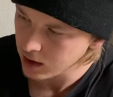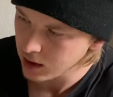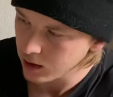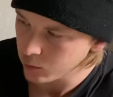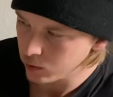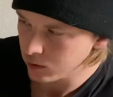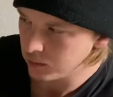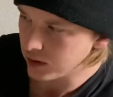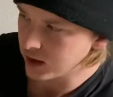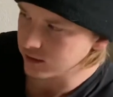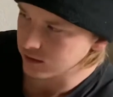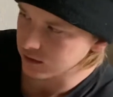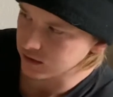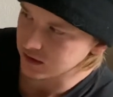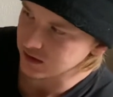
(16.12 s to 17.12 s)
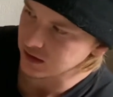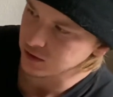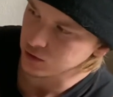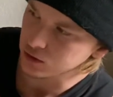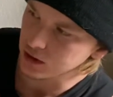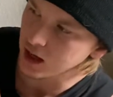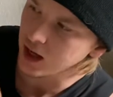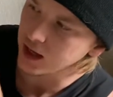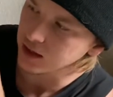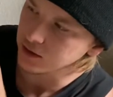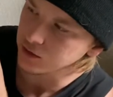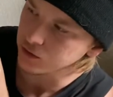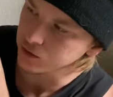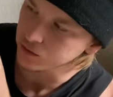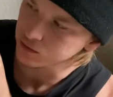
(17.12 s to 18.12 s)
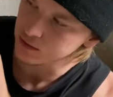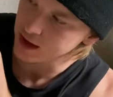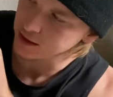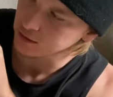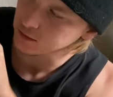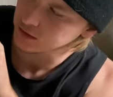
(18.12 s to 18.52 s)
Will Bonsalls' Essential Guide to Radical